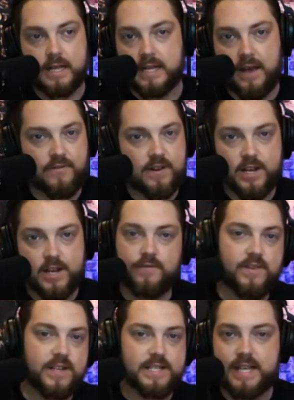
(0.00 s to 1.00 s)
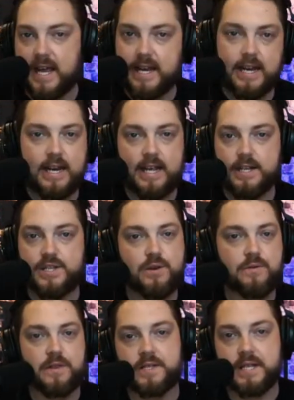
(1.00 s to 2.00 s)
definition of insanity is
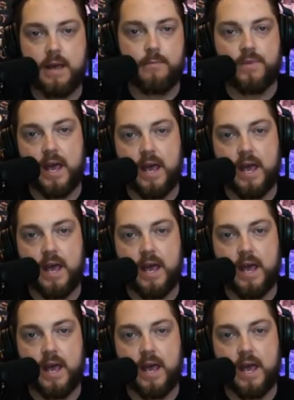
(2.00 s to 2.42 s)
doing the same thing